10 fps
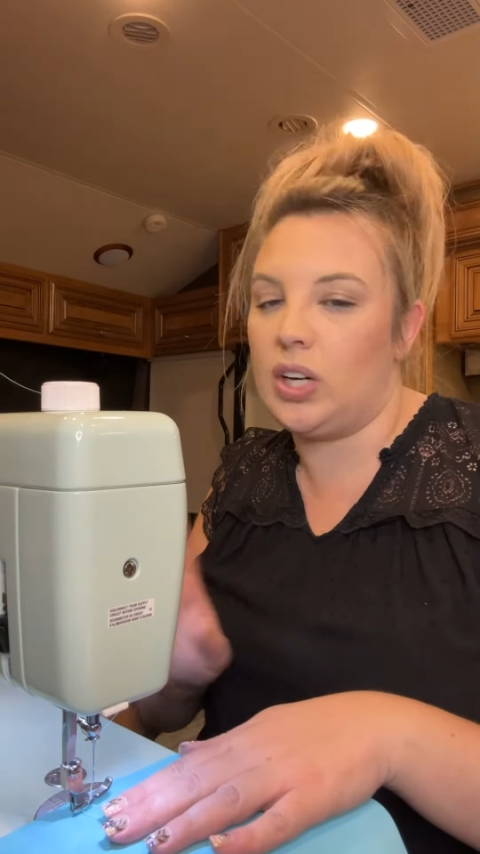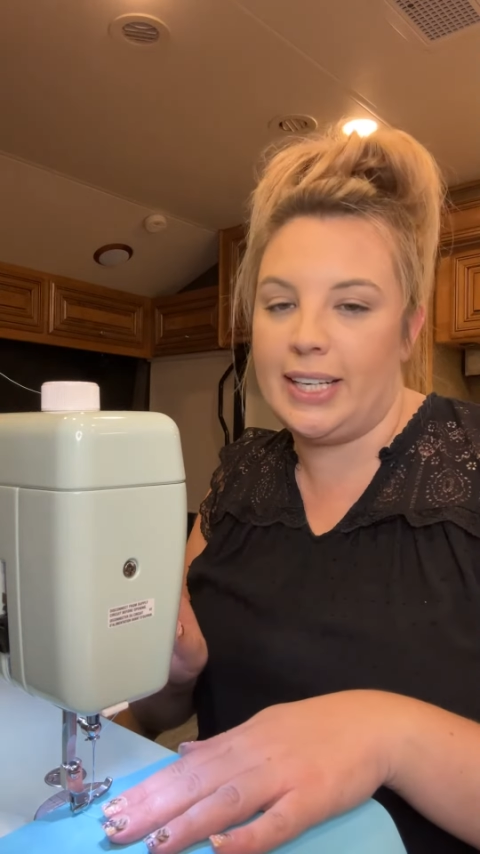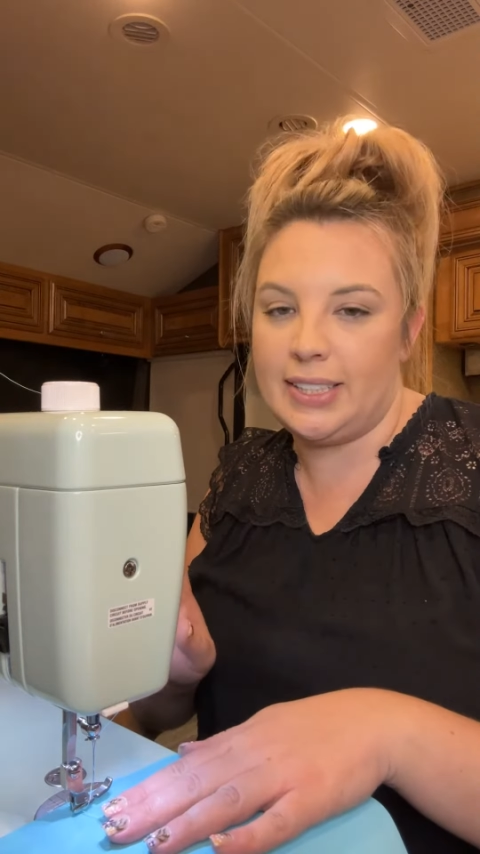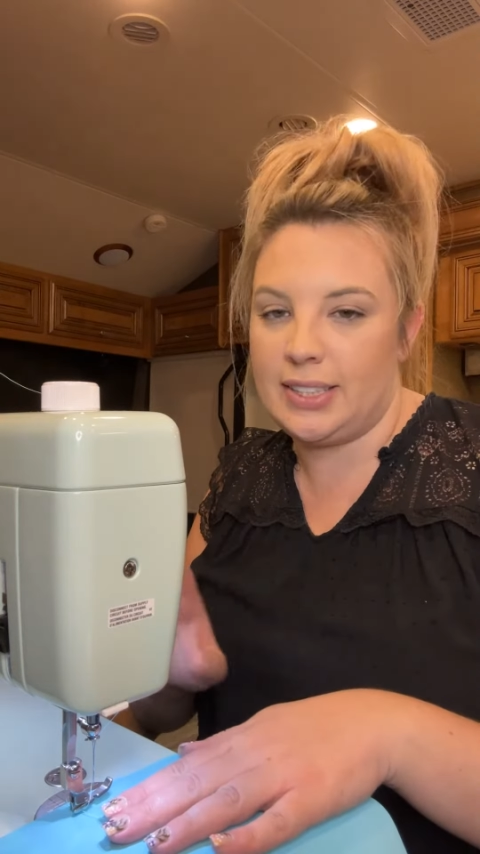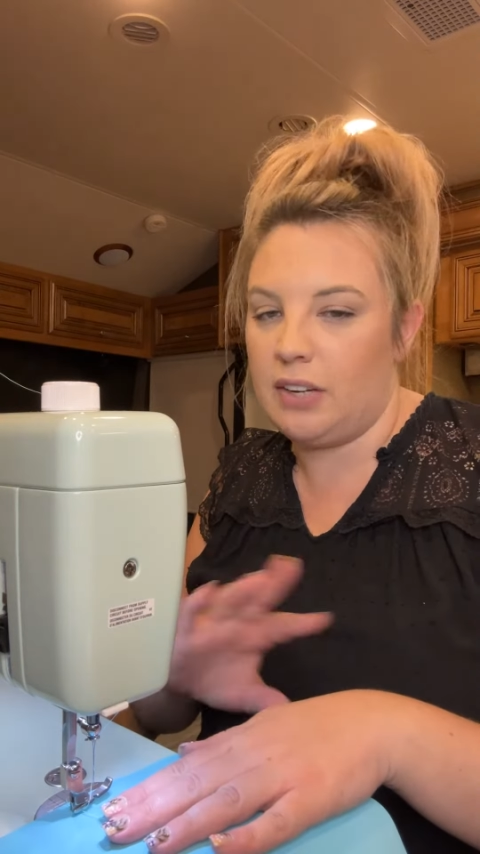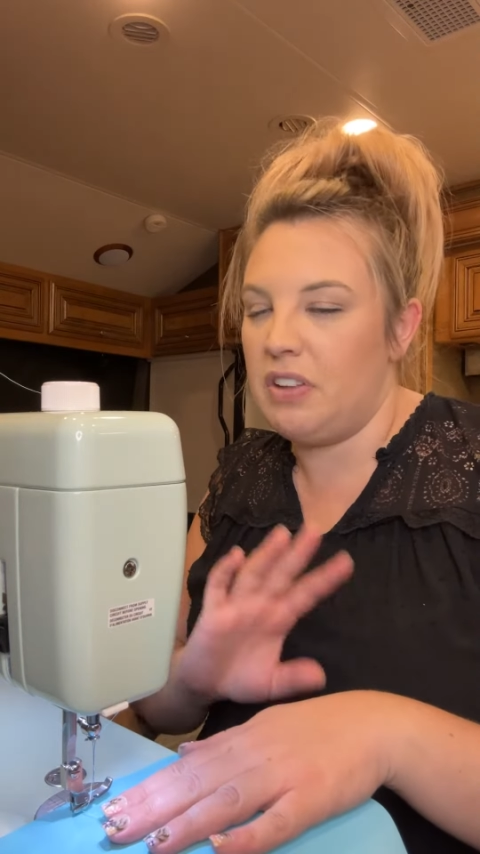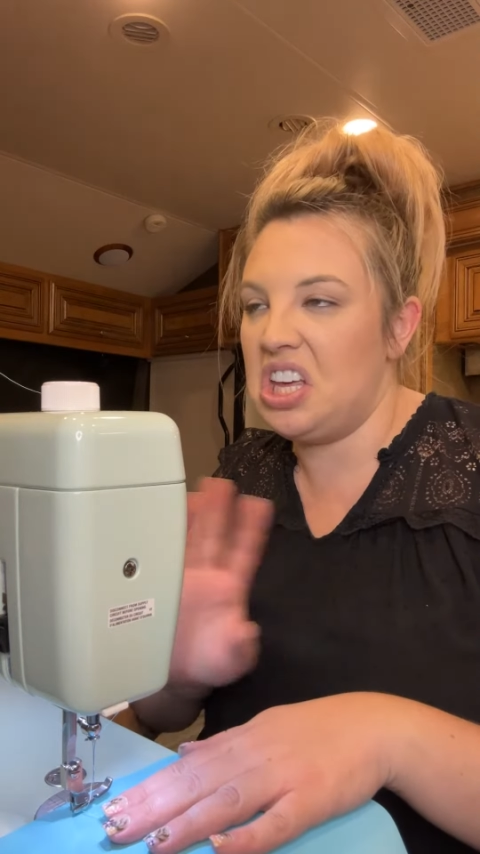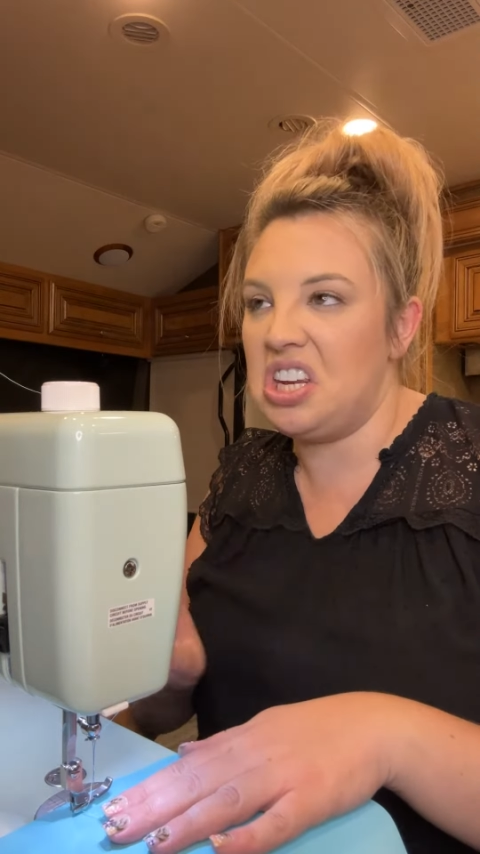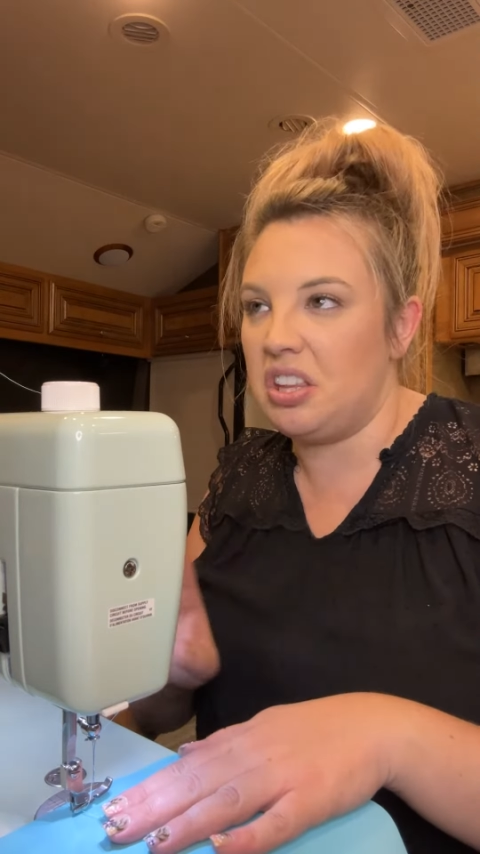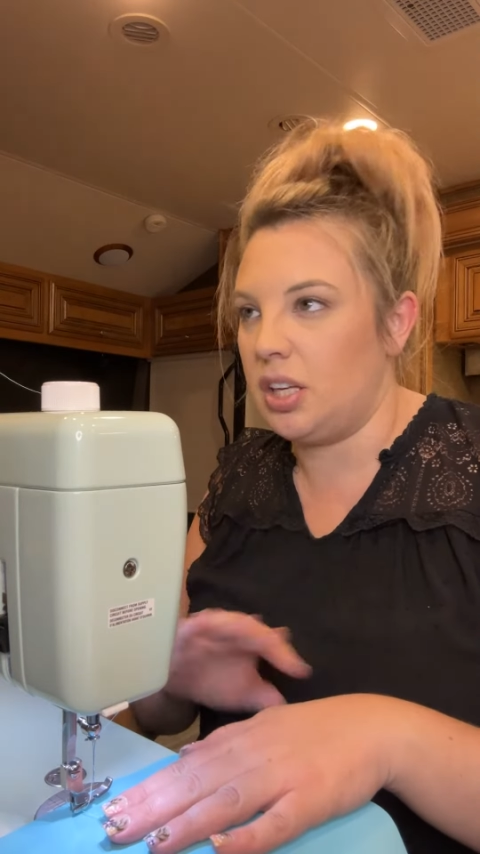just
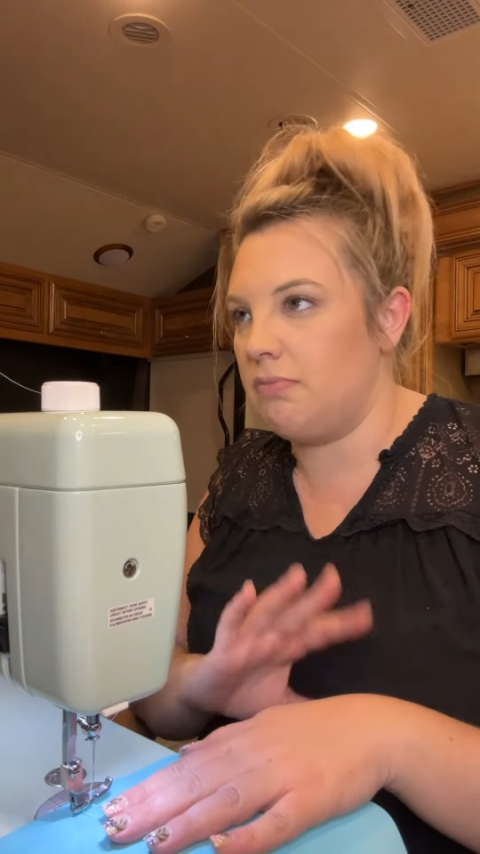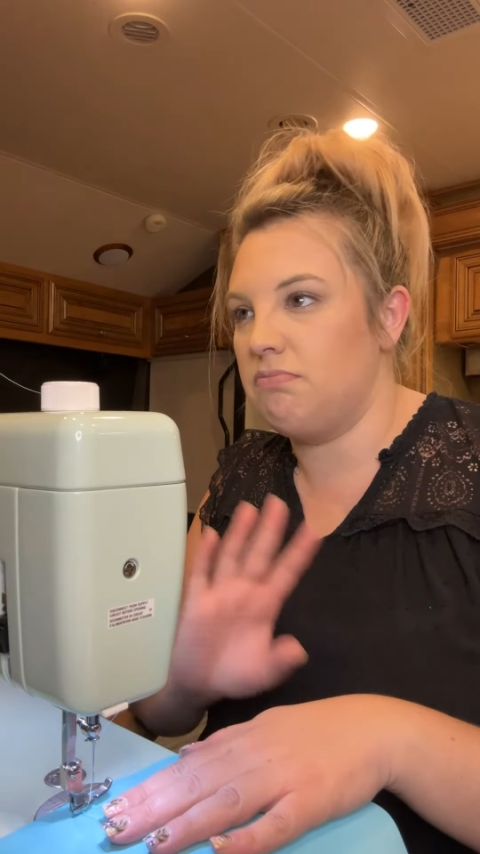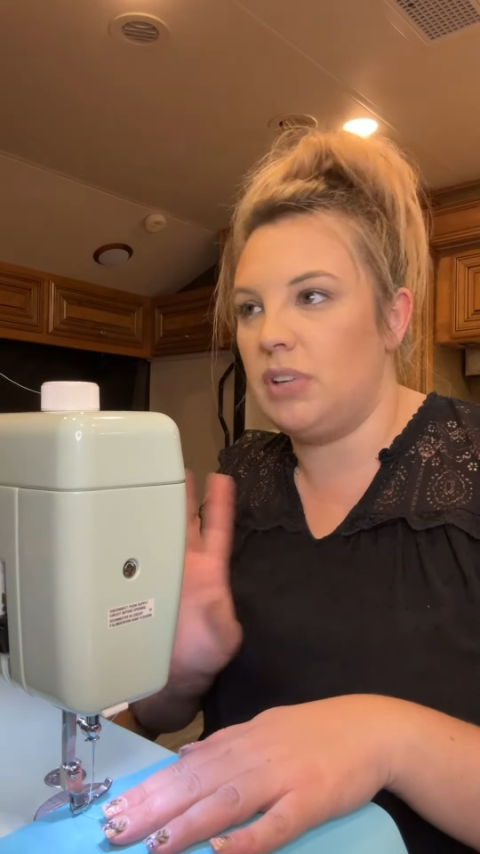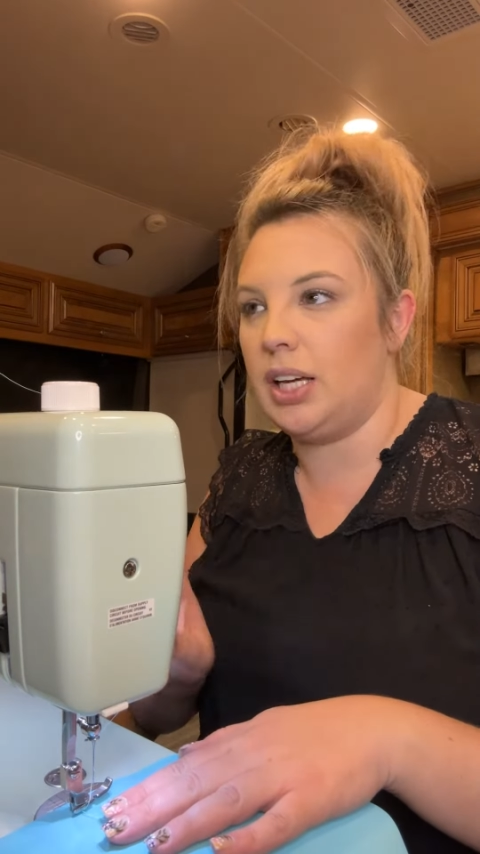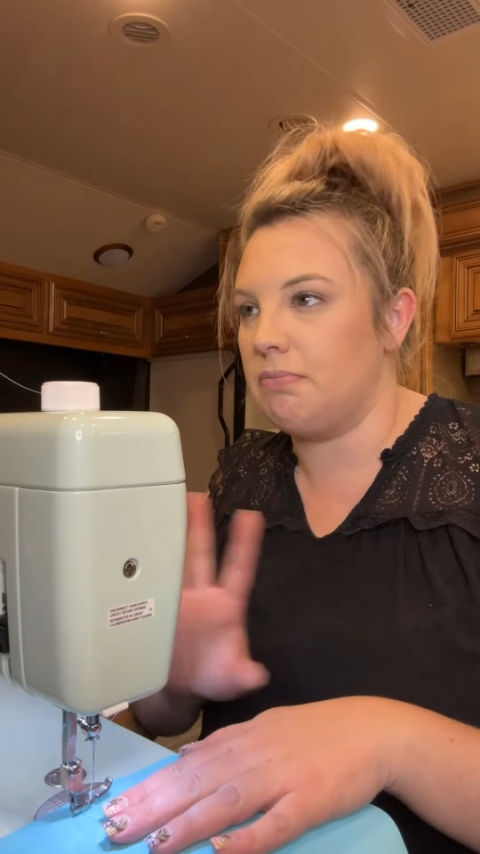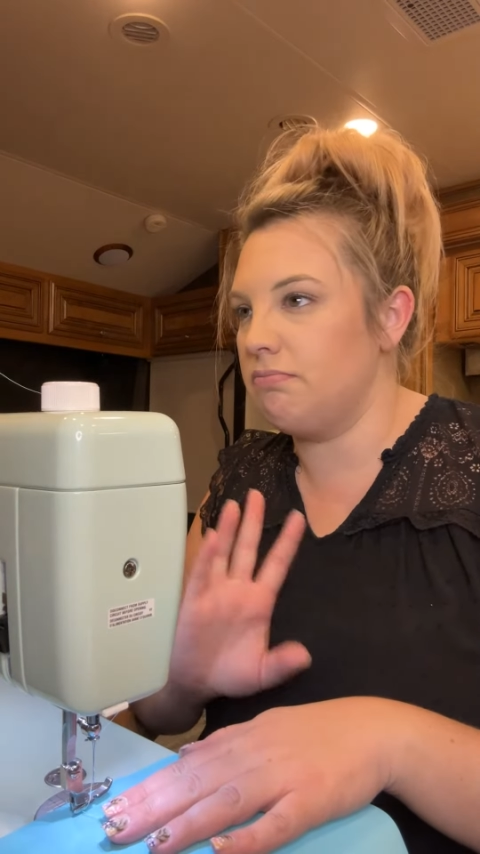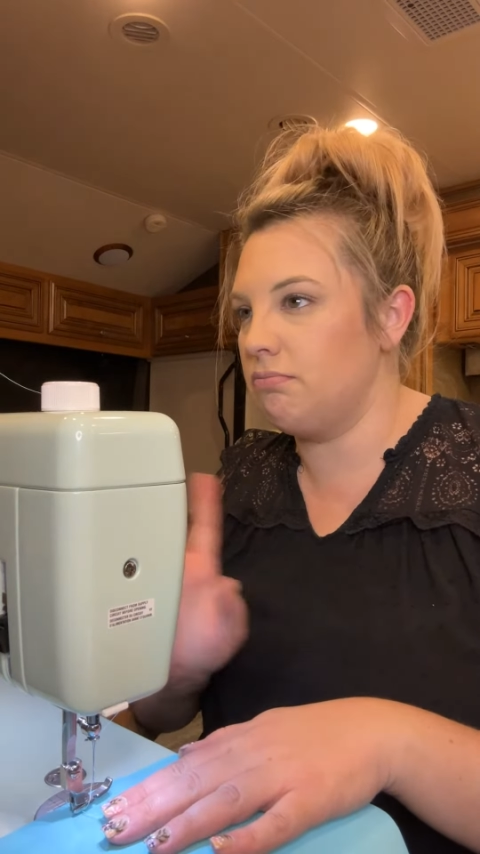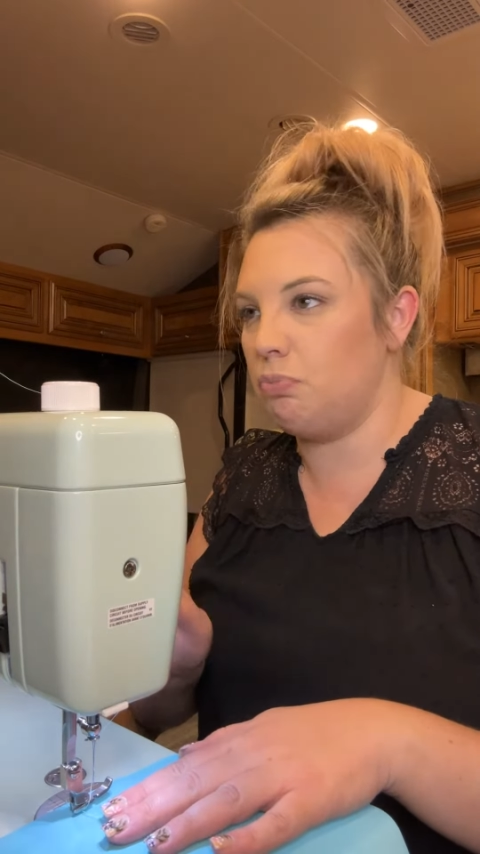whatever, videos,